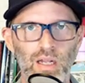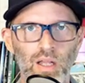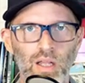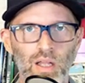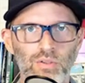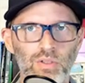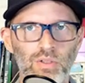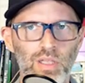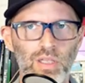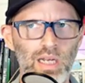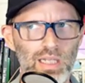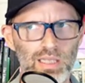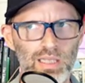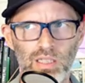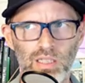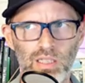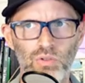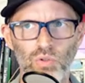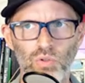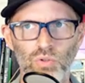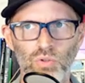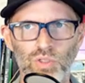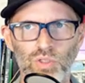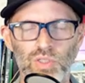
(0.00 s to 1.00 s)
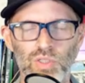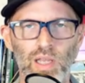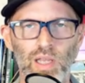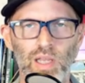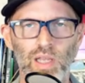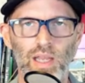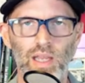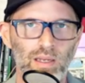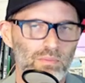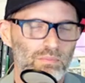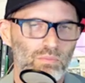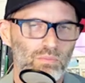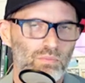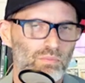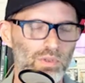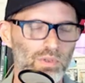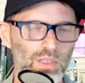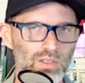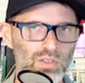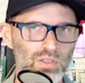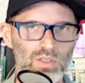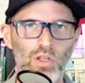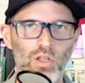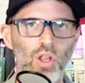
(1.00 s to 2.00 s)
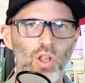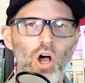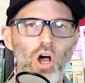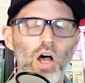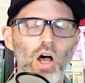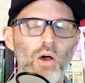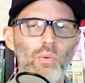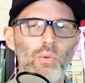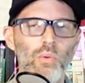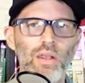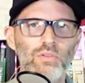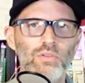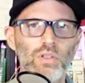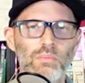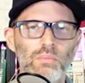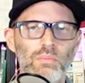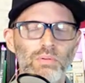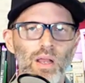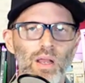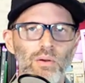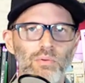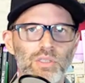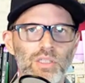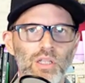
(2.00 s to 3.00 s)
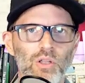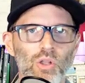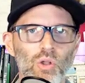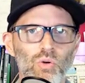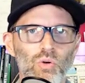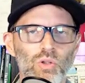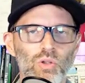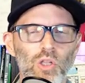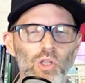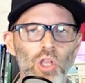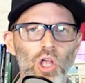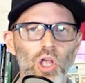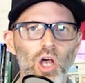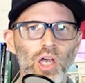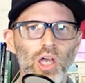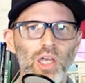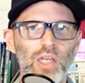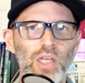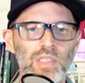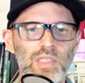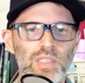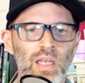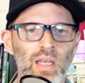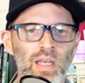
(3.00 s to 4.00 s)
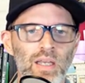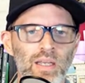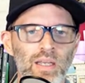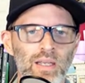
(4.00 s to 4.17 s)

other than I think Google saying it's the law, we have to comply with the local laws.